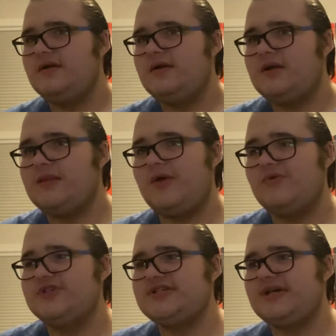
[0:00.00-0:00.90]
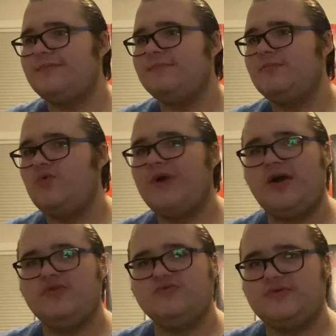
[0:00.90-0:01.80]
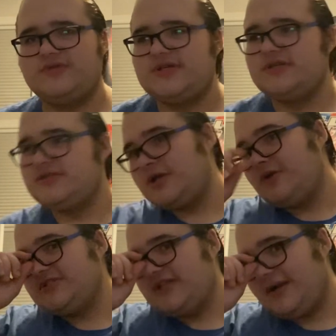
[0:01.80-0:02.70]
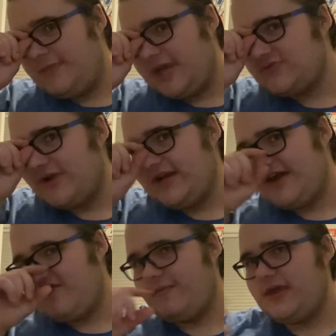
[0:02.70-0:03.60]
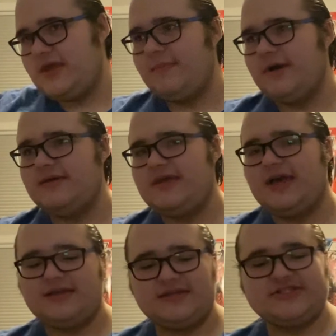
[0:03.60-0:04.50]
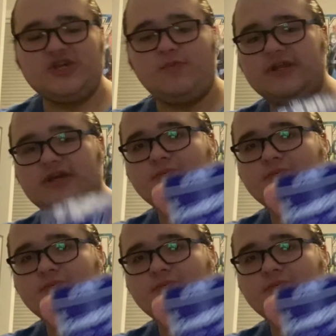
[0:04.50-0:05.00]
along with some wild root. So it's like a mix right now for me. But yeah, still pretty good